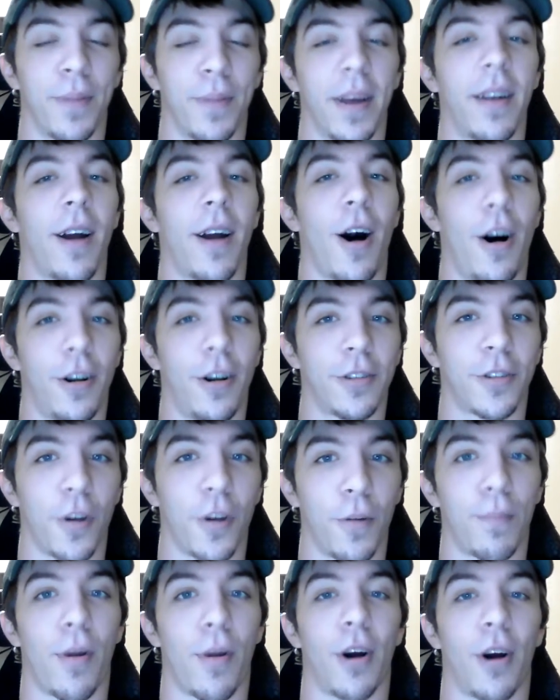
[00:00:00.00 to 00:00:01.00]
but
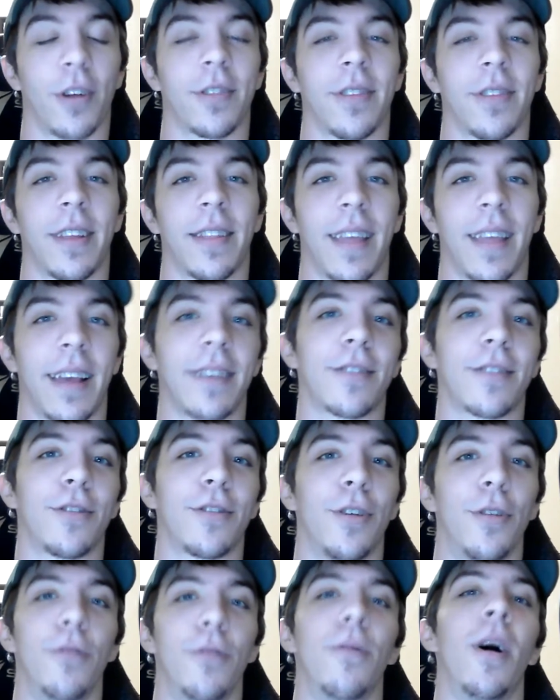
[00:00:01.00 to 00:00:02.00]
also partially thanks
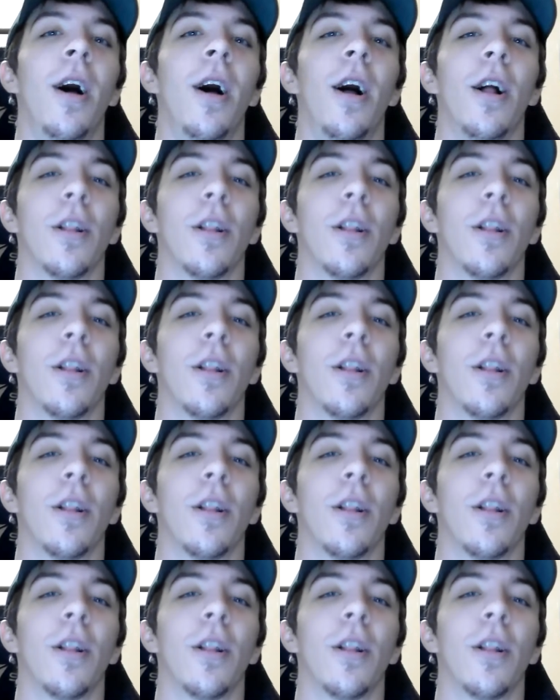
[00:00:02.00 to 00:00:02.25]
to